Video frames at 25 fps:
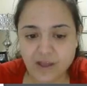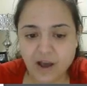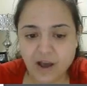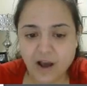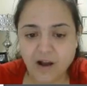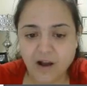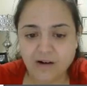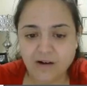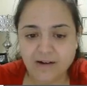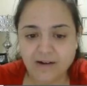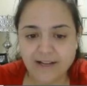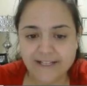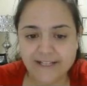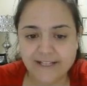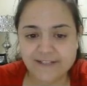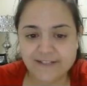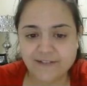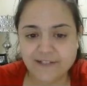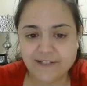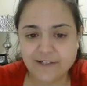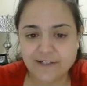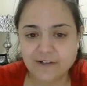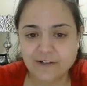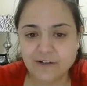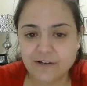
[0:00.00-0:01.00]
All right, so
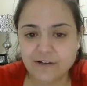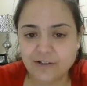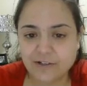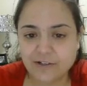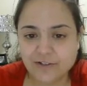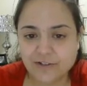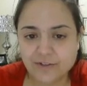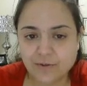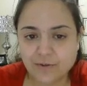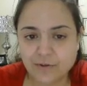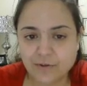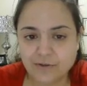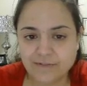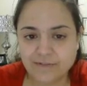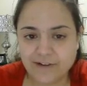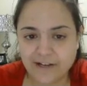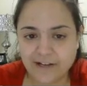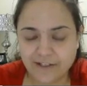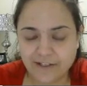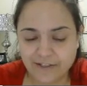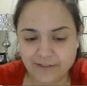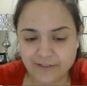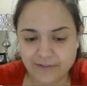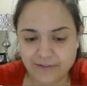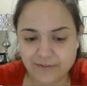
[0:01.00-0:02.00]
here are nurse core
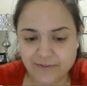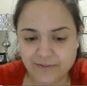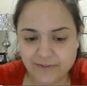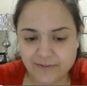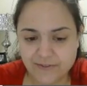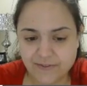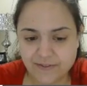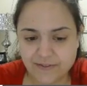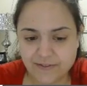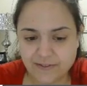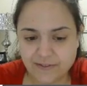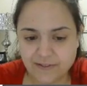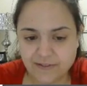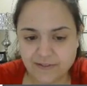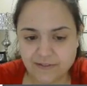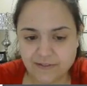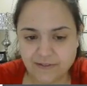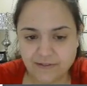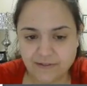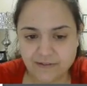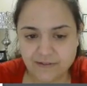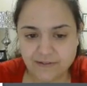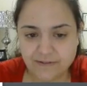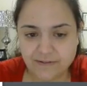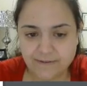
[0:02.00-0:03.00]
values.
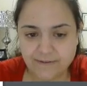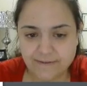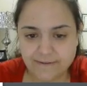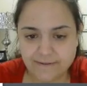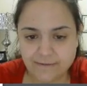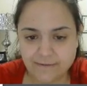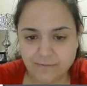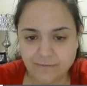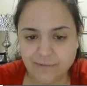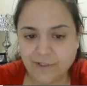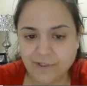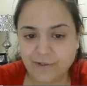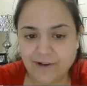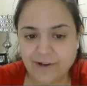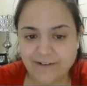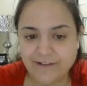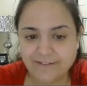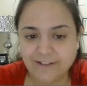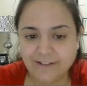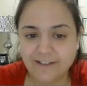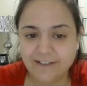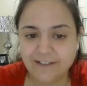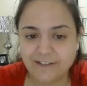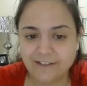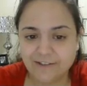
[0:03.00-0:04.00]
We don't have a
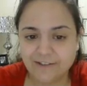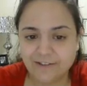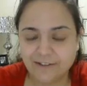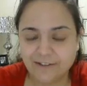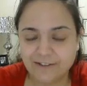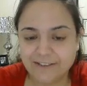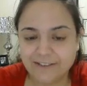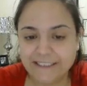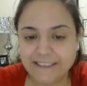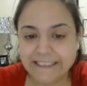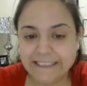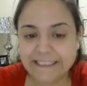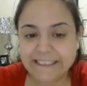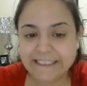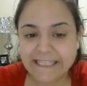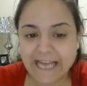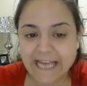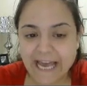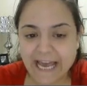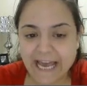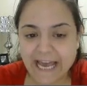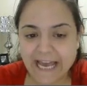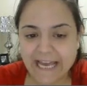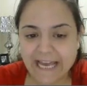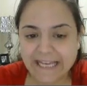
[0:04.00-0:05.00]
clinical.
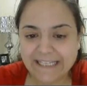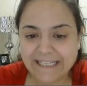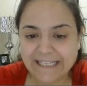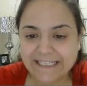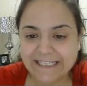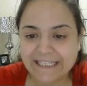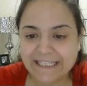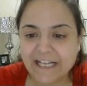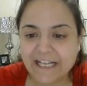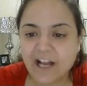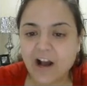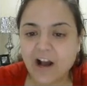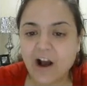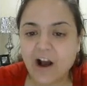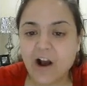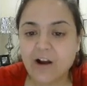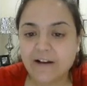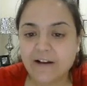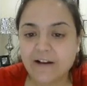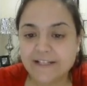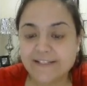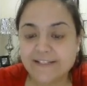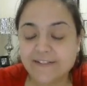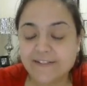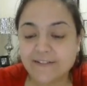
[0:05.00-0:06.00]
Yay! All
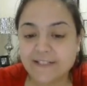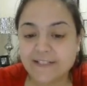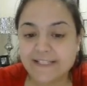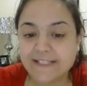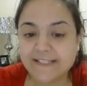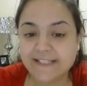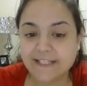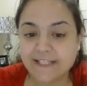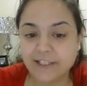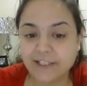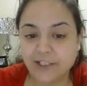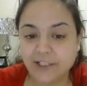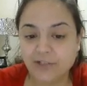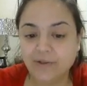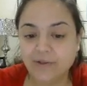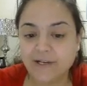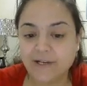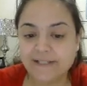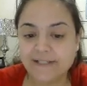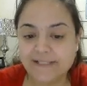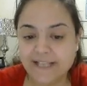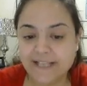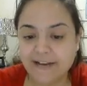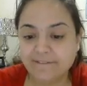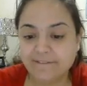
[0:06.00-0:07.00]
right, so listen, you
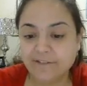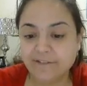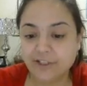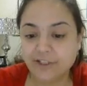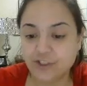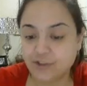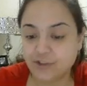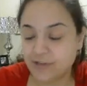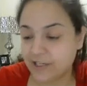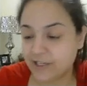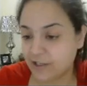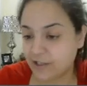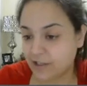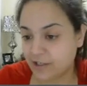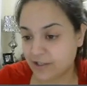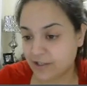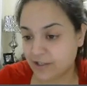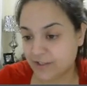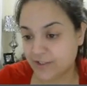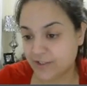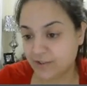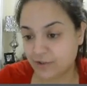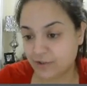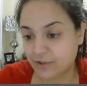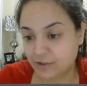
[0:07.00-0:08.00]
guys have to trigger.
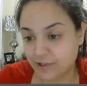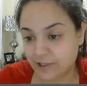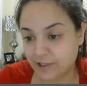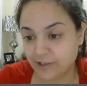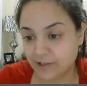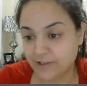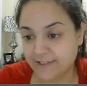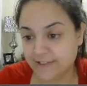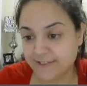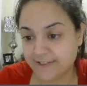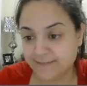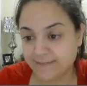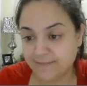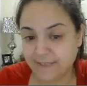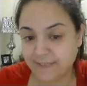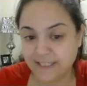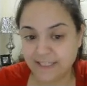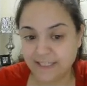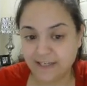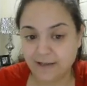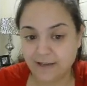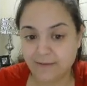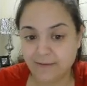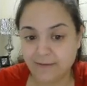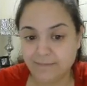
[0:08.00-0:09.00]
So trigger is
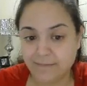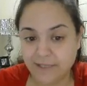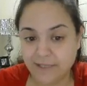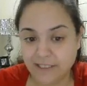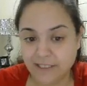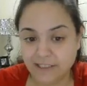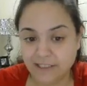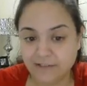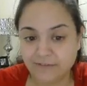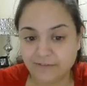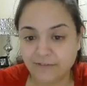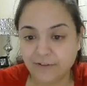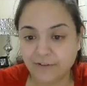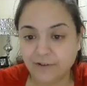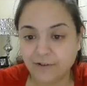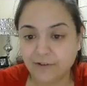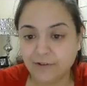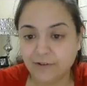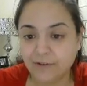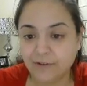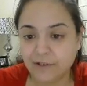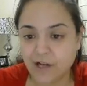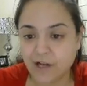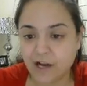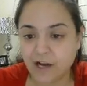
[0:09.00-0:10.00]
meaning a
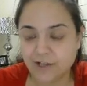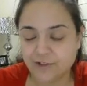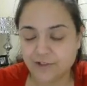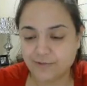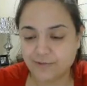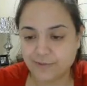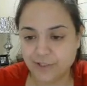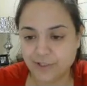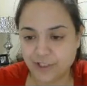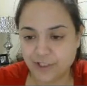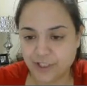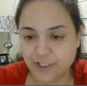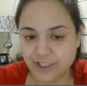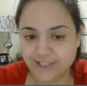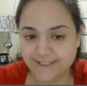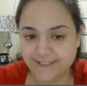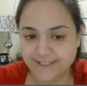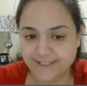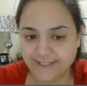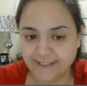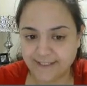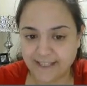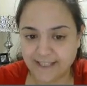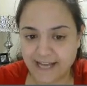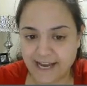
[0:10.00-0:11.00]
meaningful contribution
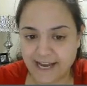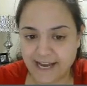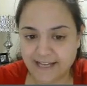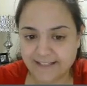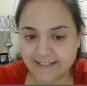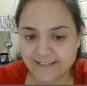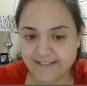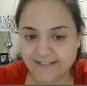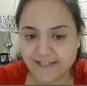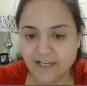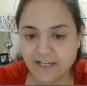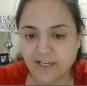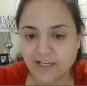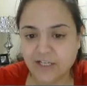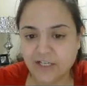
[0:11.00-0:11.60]
into class.